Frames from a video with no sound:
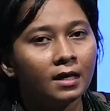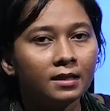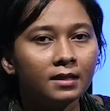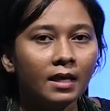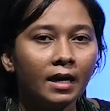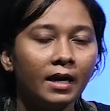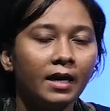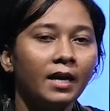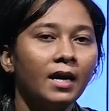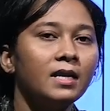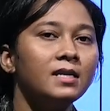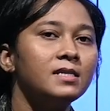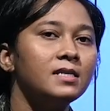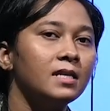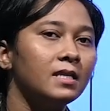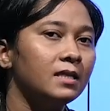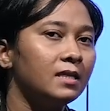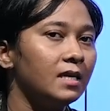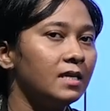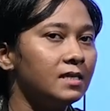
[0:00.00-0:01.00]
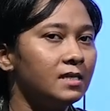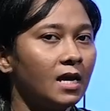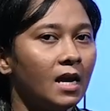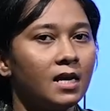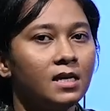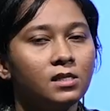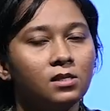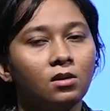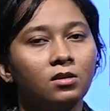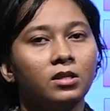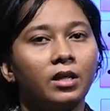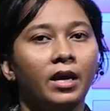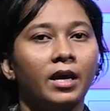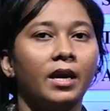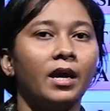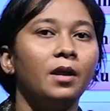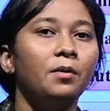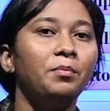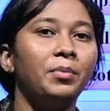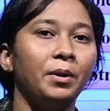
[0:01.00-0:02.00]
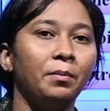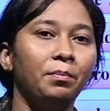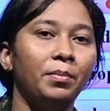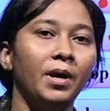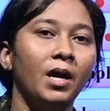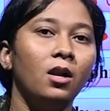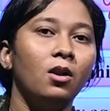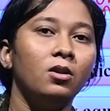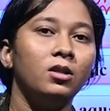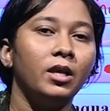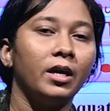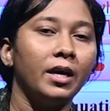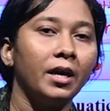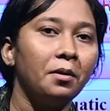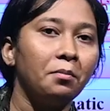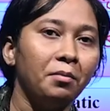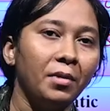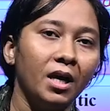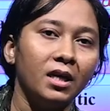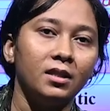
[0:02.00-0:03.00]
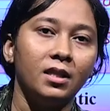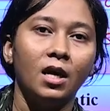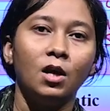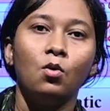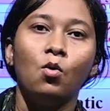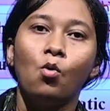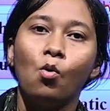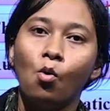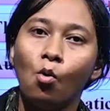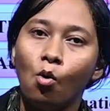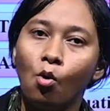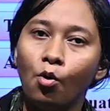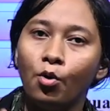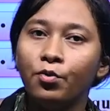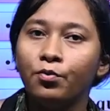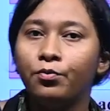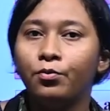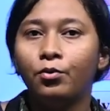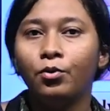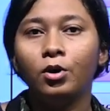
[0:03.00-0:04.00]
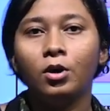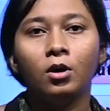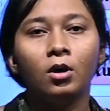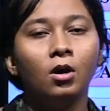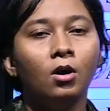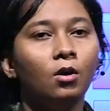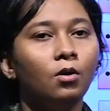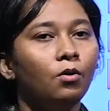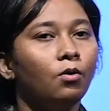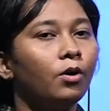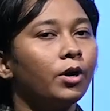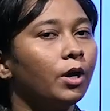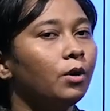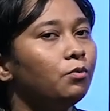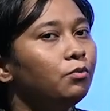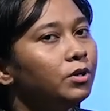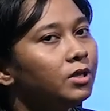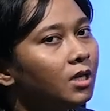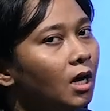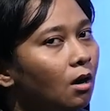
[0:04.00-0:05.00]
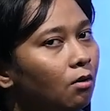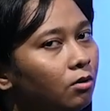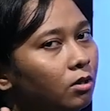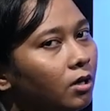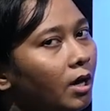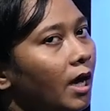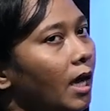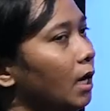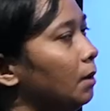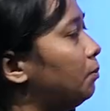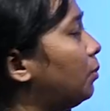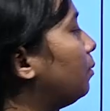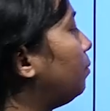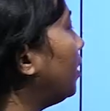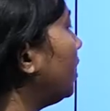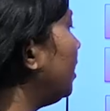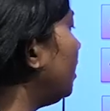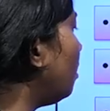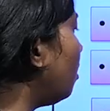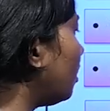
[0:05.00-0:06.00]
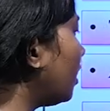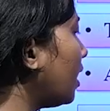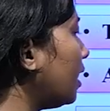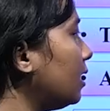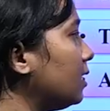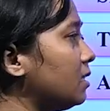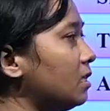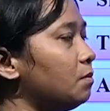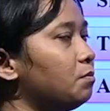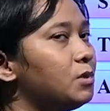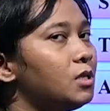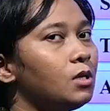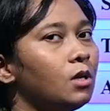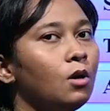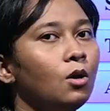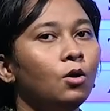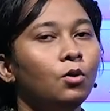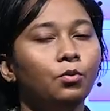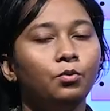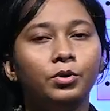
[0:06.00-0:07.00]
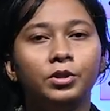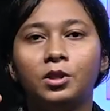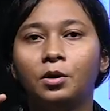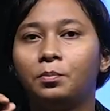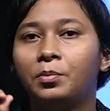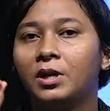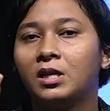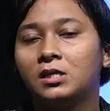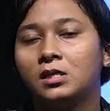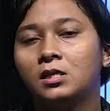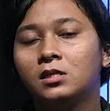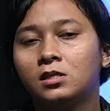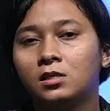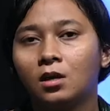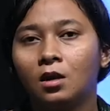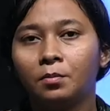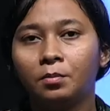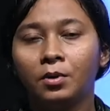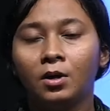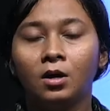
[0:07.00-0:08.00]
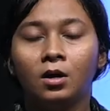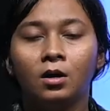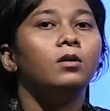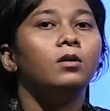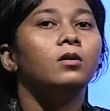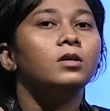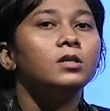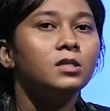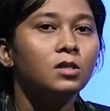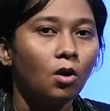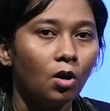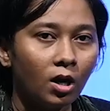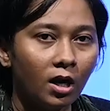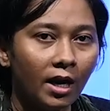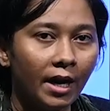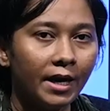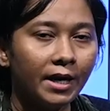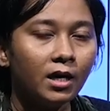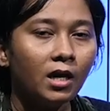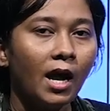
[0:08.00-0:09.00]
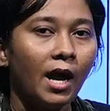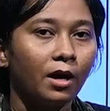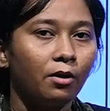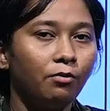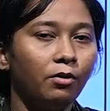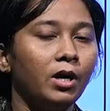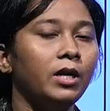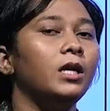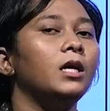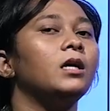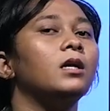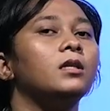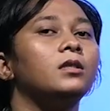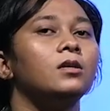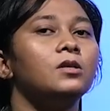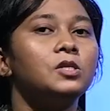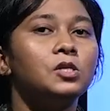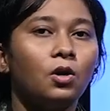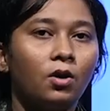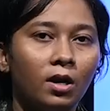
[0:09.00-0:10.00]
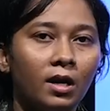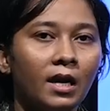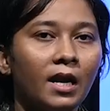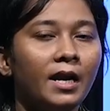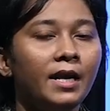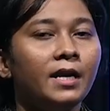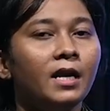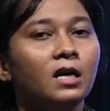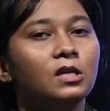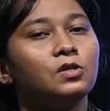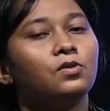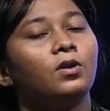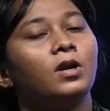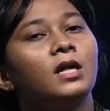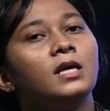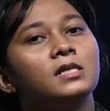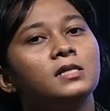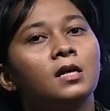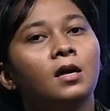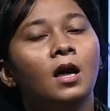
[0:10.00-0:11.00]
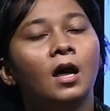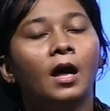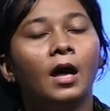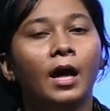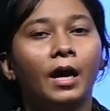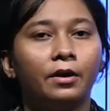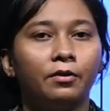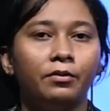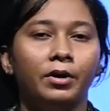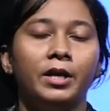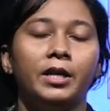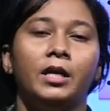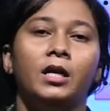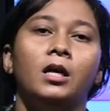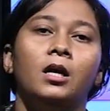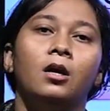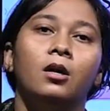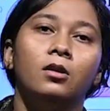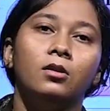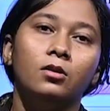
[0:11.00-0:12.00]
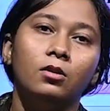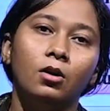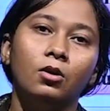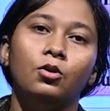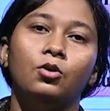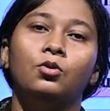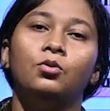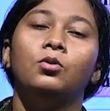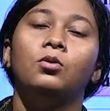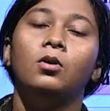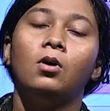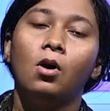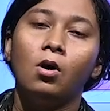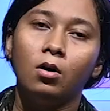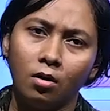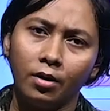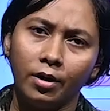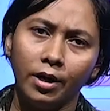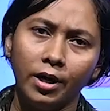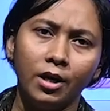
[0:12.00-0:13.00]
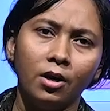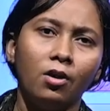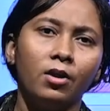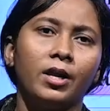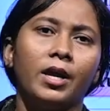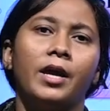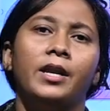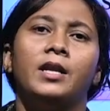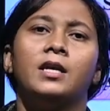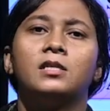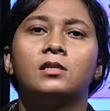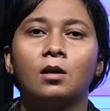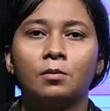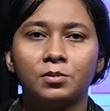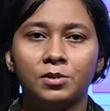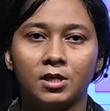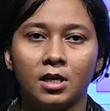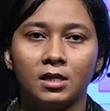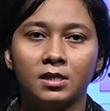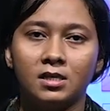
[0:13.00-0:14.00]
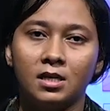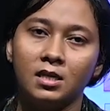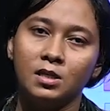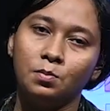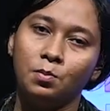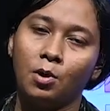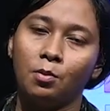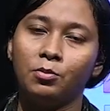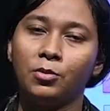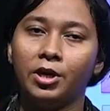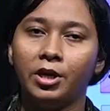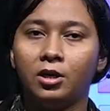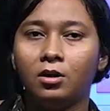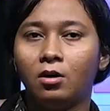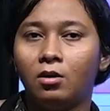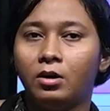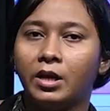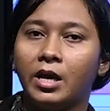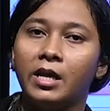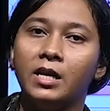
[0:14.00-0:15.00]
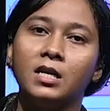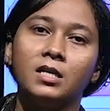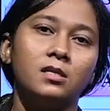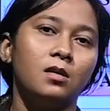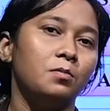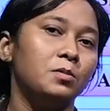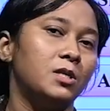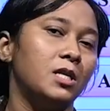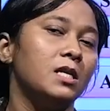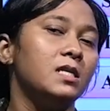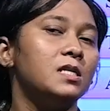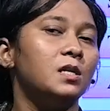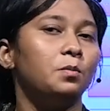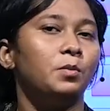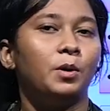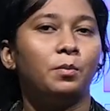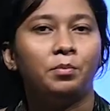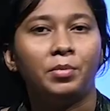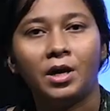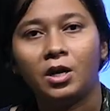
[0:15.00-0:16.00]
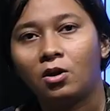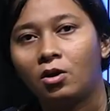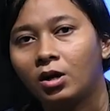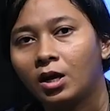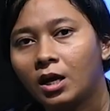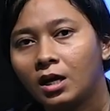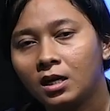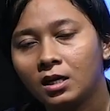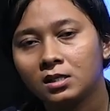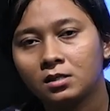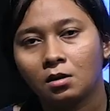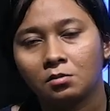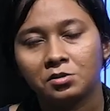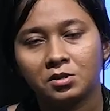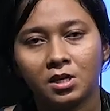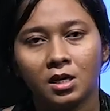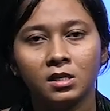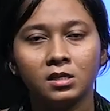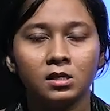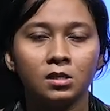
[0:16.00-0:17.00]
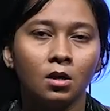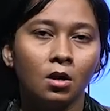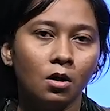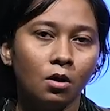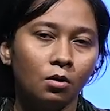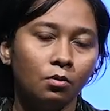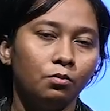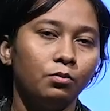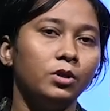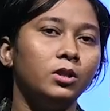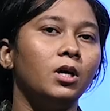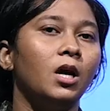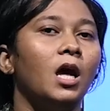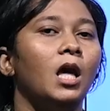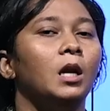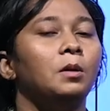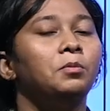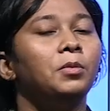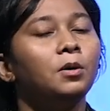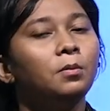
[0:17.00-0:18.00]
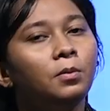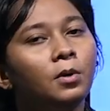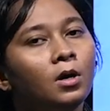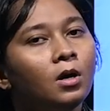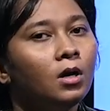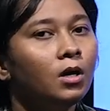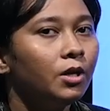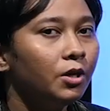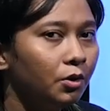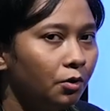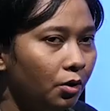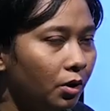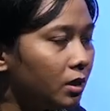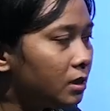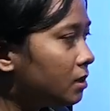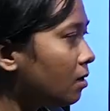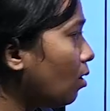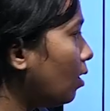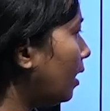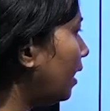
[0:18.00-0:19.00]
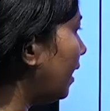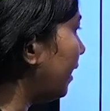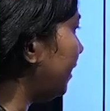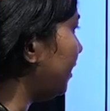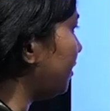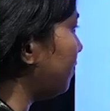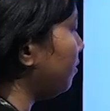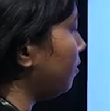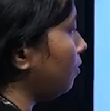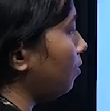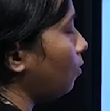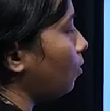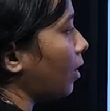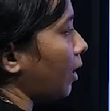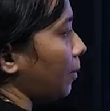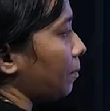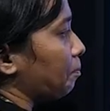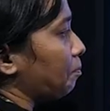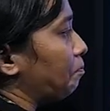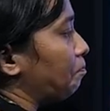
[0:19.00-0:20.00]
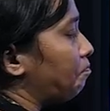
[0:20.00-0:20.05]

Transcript: They can synthesize or they can prepare or they can make their own food, okay, without the help of any organisms, with the presence of sunlight, acquiring the sunlight as well as acquiring the two inorganic substances. From the inorganic substance, they prepare organic substance with the help of your sunlight, okay.